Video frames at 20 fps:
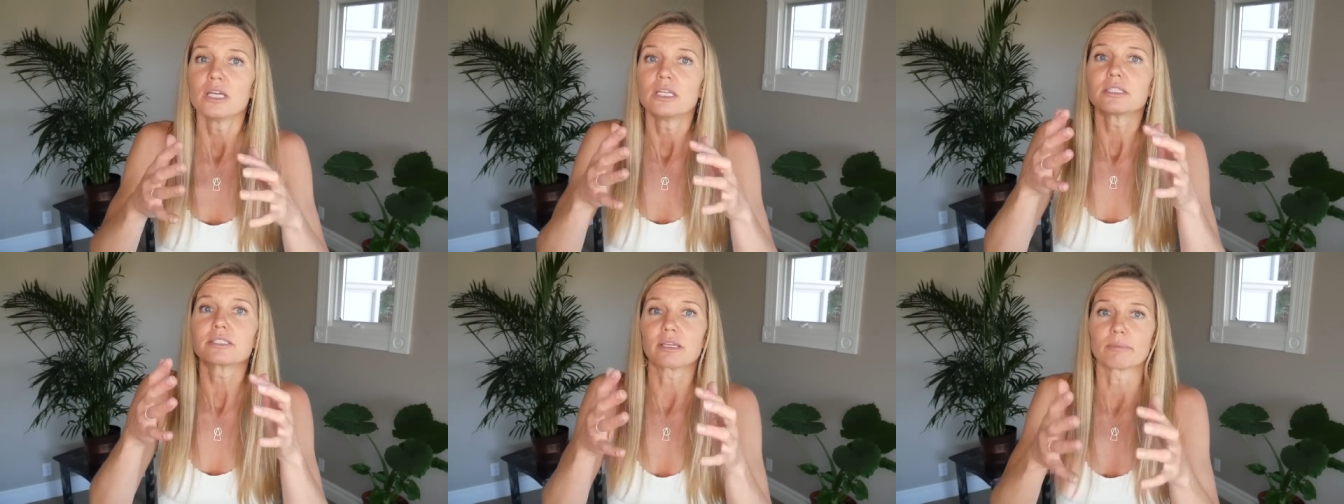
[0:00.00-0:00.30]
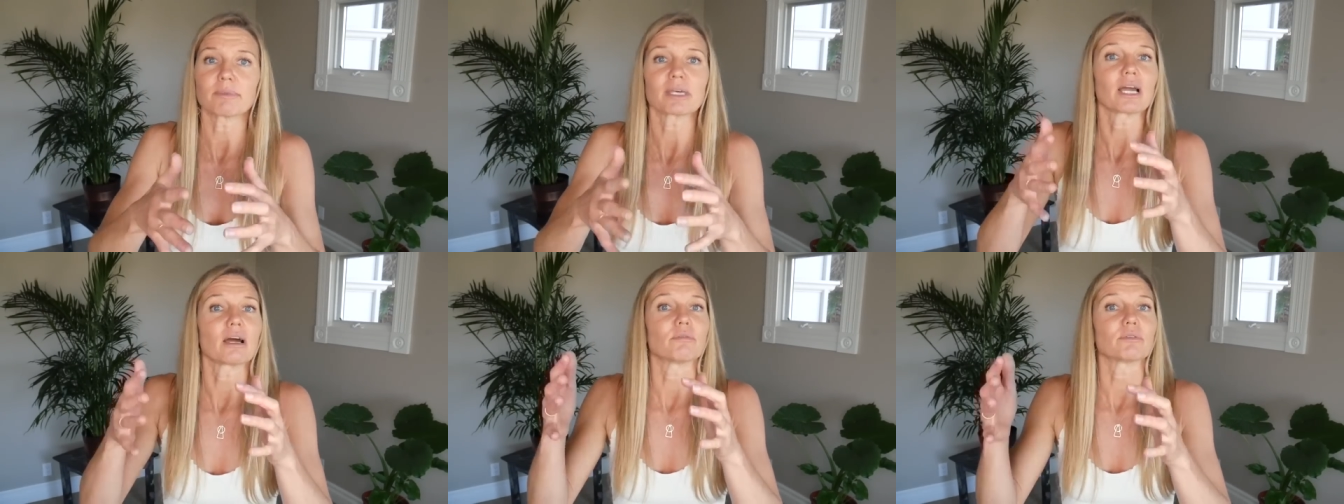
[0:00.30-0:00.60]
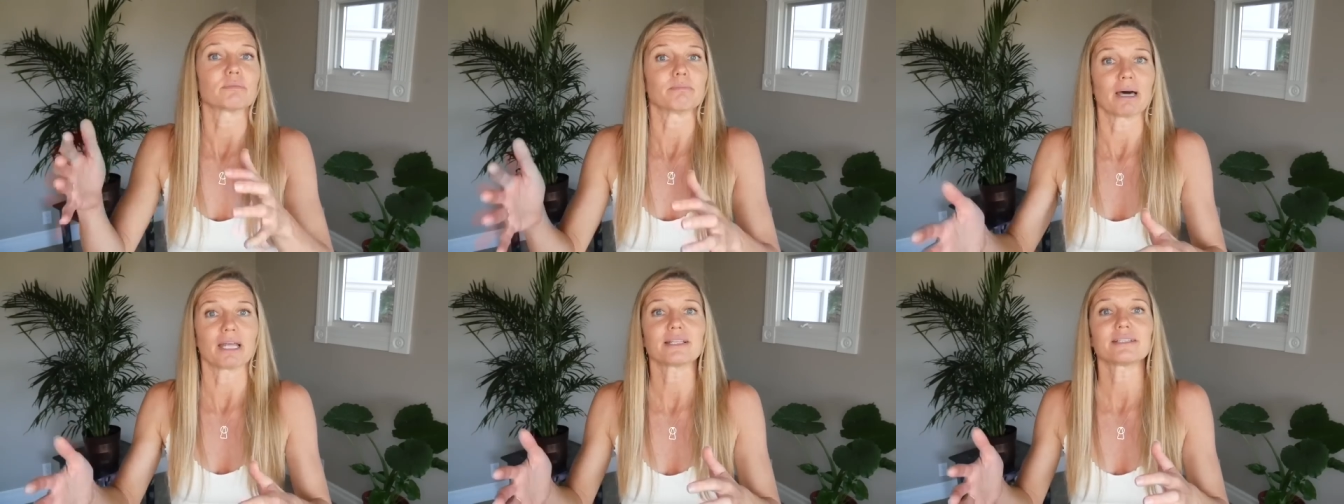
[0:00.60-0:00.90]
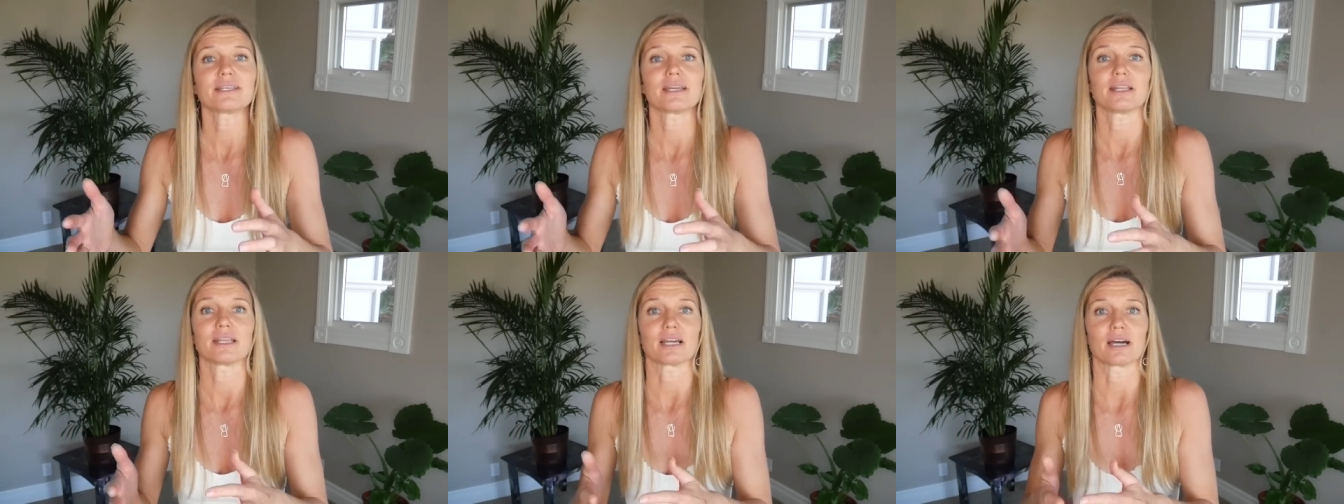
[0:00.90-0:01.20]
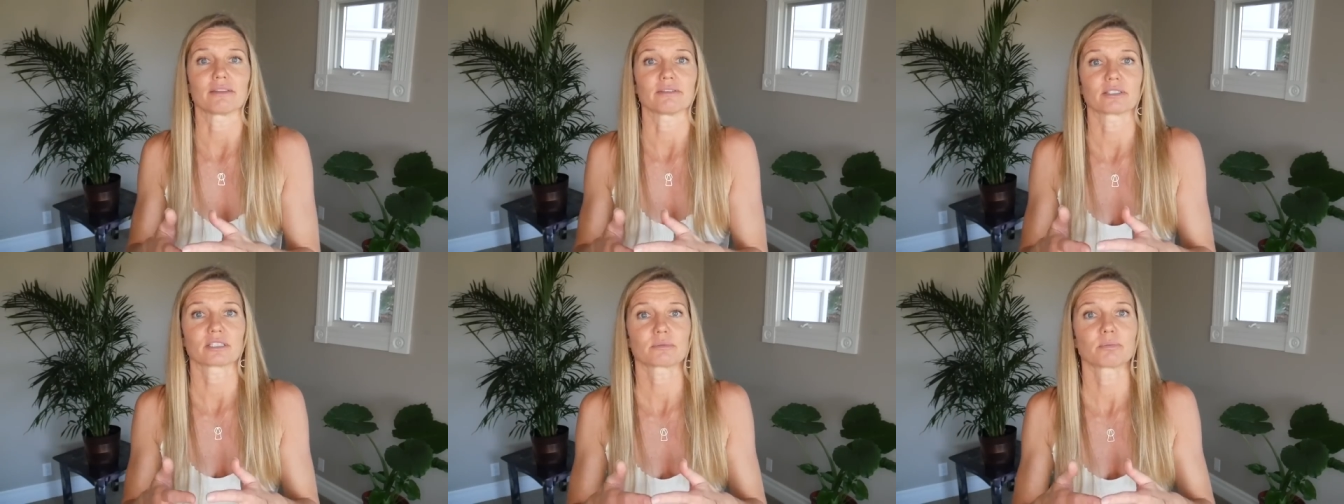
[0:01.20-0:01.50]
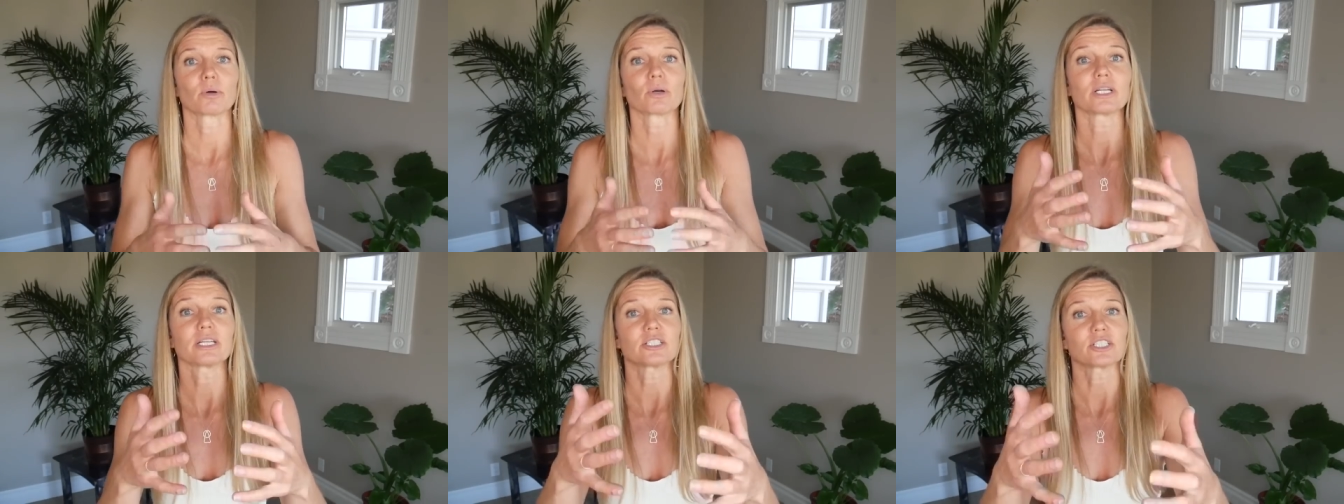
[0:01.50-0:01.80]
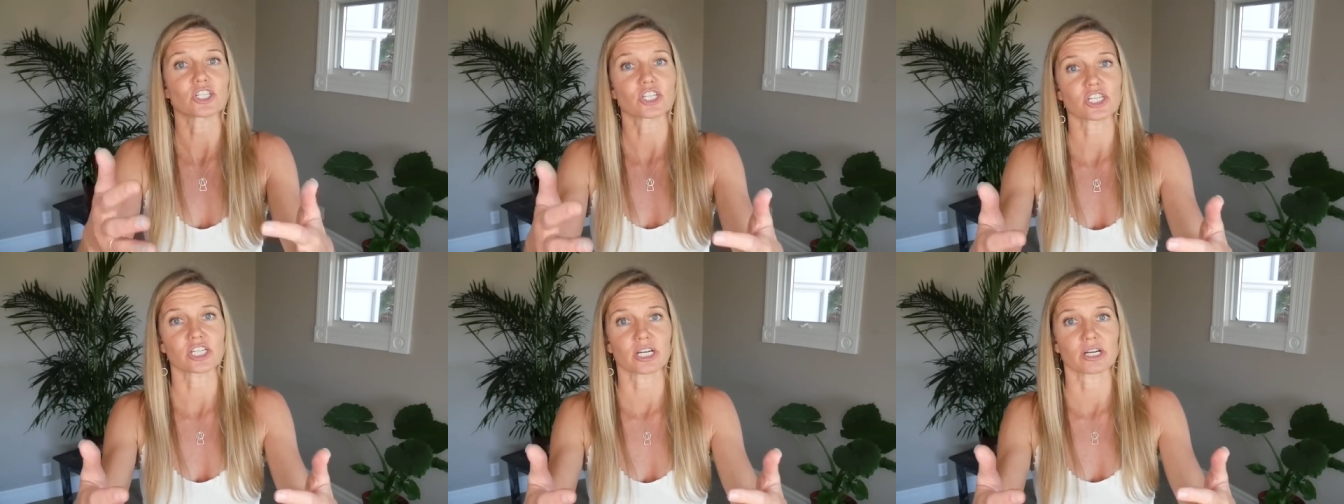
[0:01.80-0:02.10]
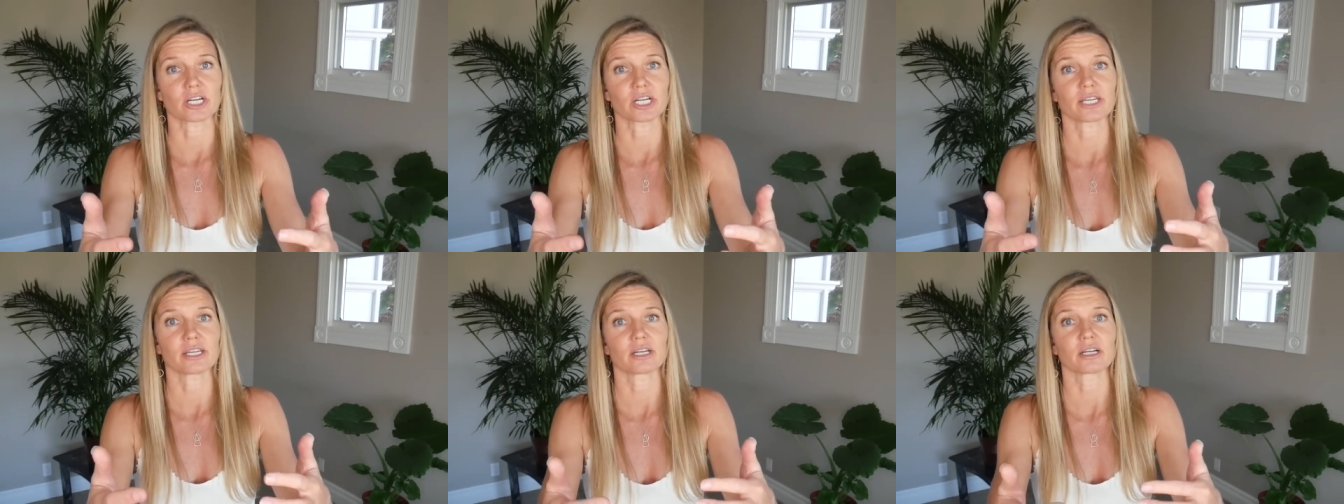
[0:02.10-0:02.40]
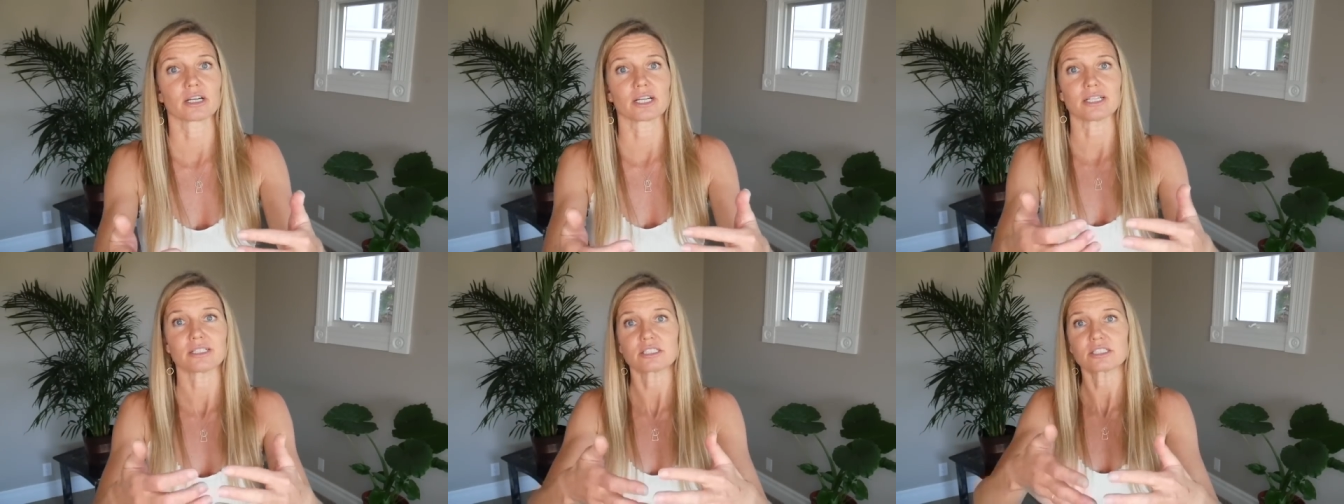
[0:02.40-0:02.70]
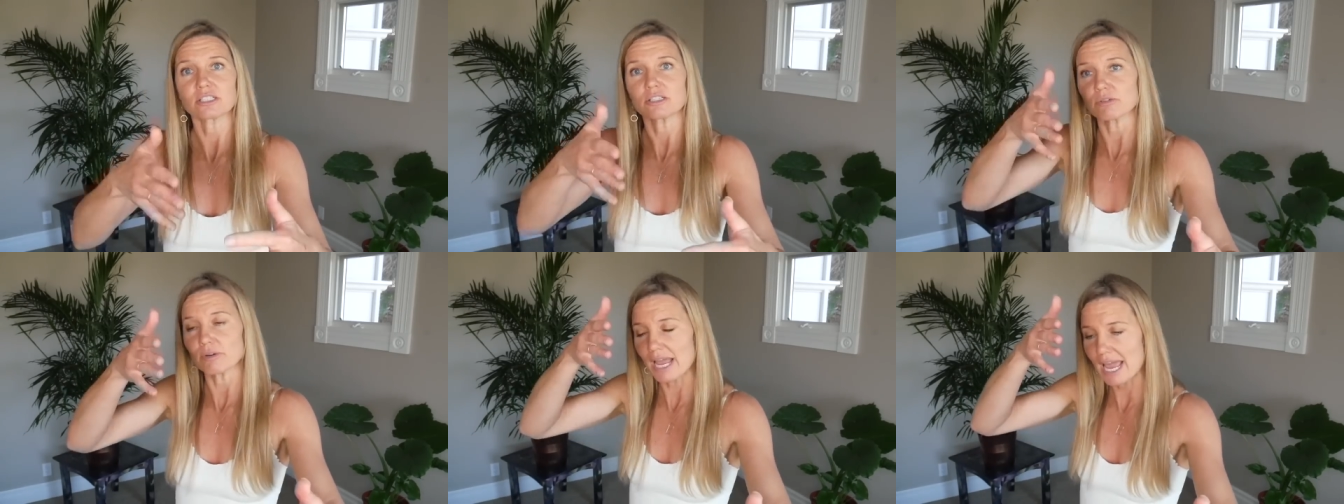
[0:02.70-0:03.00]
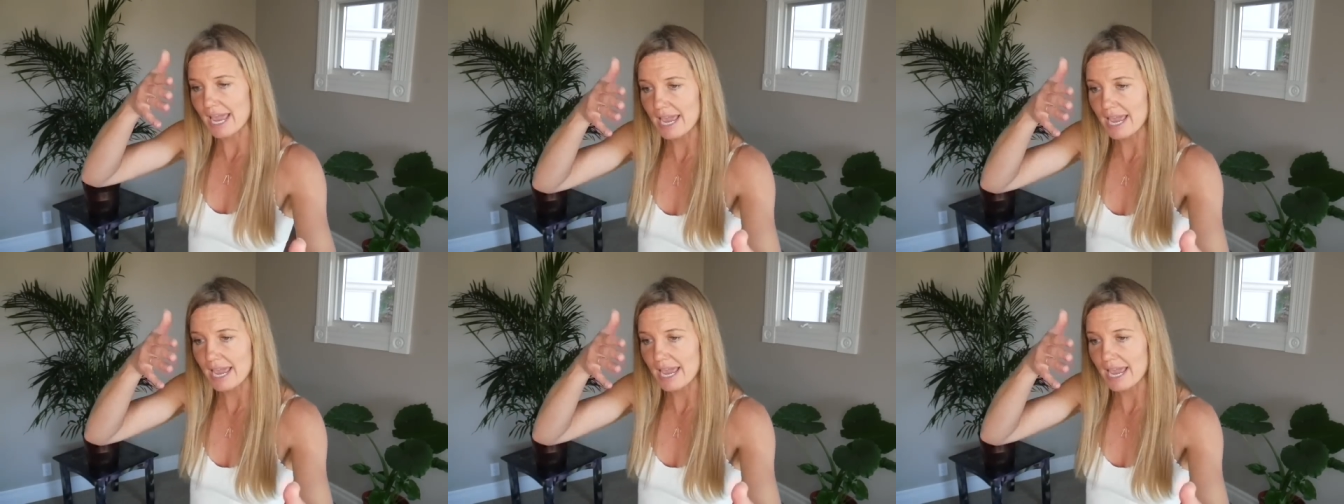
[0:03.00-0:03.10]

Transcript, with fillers: Something I was meditating on this morning to share here is to